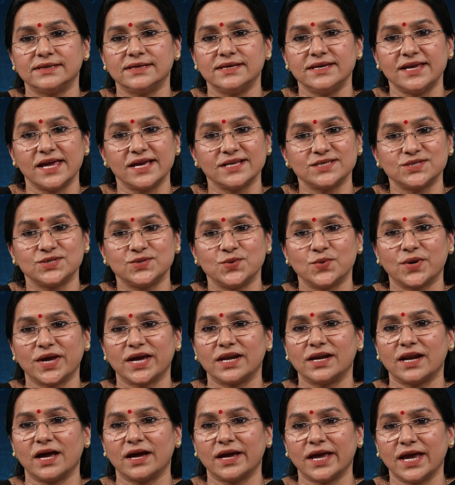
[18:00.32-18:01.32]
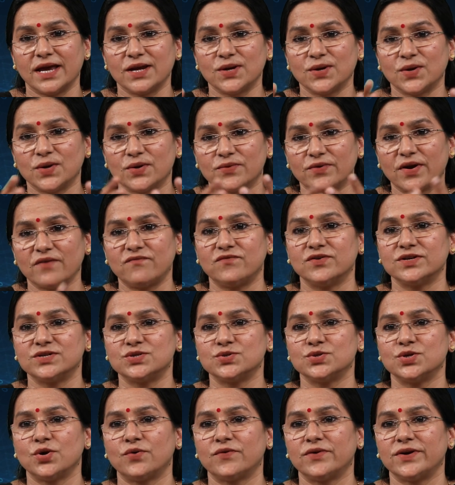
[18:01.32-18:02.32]
yes, you can again refer
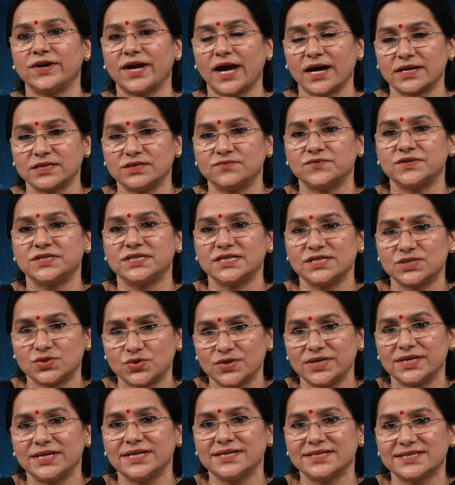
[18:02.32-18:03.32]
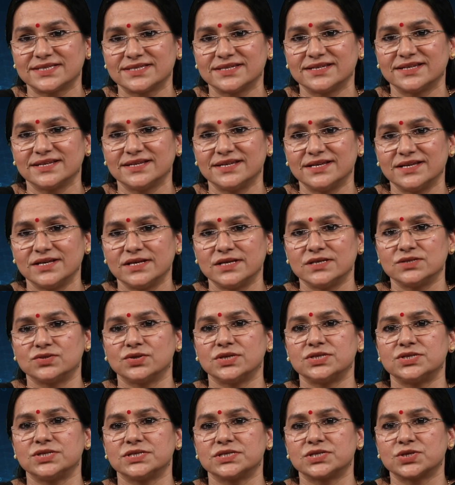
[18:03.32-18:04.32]
to your reactivity series
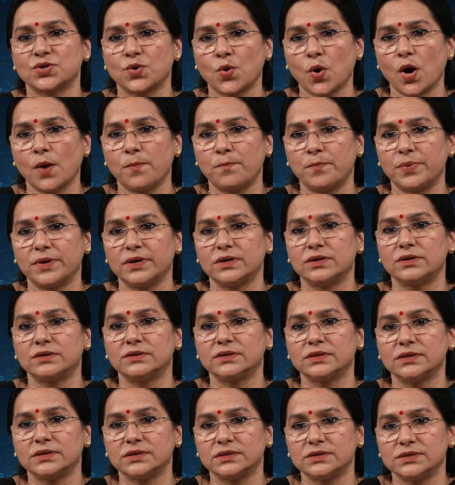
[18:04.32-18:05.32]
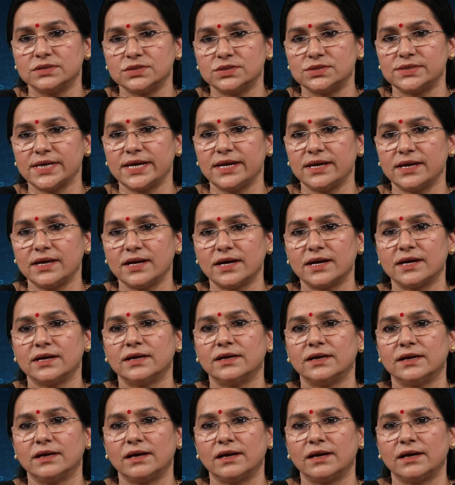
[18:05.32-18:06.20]
such as copper, zinc,